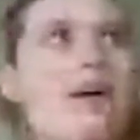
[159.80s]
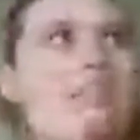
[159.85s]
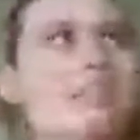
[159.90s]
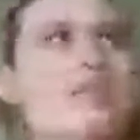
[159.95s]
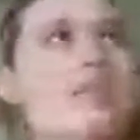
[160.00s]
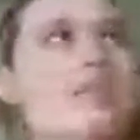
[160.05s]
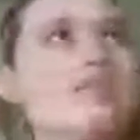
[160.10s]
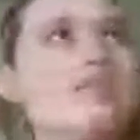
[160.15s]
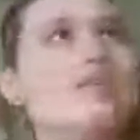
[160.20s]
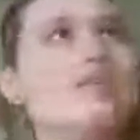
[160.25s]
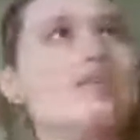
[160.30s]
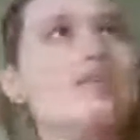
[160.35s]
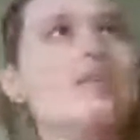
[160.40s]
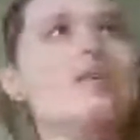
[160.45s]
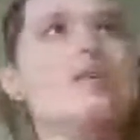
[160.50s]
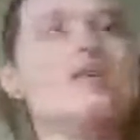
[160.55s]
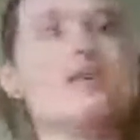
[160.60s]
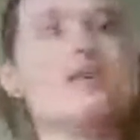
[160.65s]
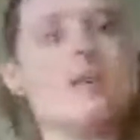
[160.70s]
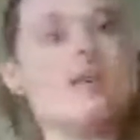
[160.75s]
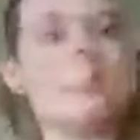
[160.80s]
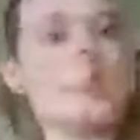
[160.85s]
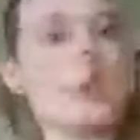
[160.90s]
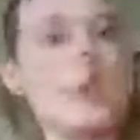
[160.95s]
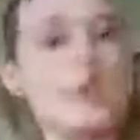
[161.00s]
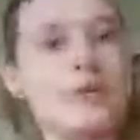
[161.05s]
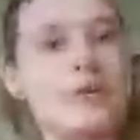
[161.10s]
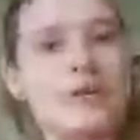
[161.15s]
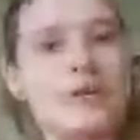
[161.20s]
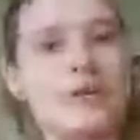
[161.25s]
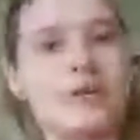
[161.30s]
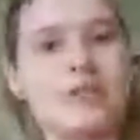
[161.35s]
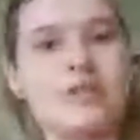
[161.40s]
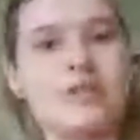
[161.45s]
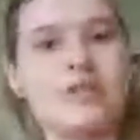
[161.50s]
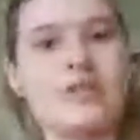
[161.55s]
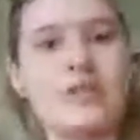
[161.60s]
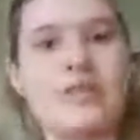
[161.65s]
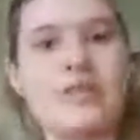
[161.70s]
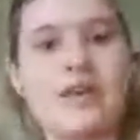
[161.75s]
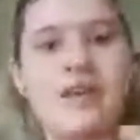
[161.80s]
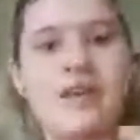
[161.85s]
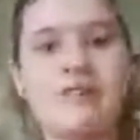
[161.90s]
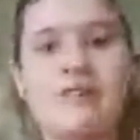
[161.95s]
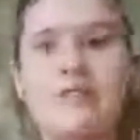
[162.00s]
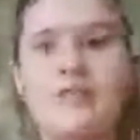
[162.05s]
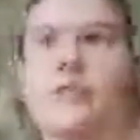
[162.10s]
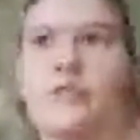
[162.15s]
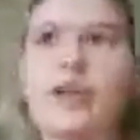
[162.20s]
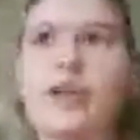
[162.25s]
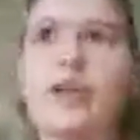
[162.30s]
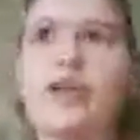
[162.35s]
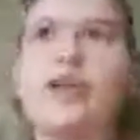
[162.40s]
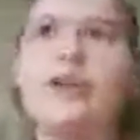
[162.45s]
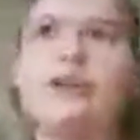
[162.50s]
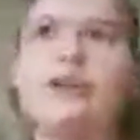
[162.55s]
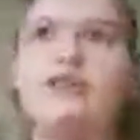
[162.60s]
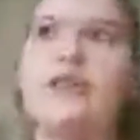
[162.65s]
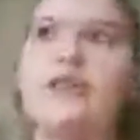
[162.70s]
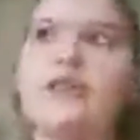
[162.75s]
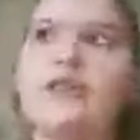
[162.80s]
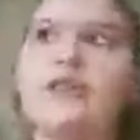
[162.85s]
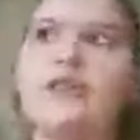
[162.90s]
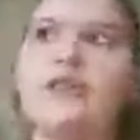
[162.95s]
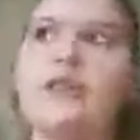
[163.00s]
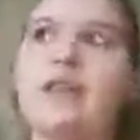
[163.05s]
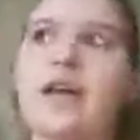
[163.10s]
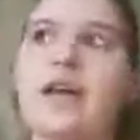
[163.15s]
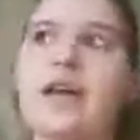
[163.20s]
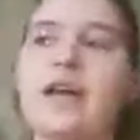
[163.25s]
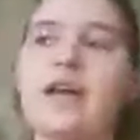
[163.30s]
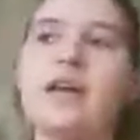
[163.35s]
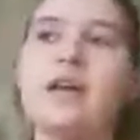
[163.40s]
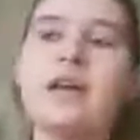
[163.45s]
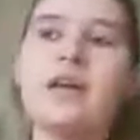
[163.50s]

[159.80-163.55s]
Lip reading: each one is like a permanent altar, and they have them arranged, and they're all like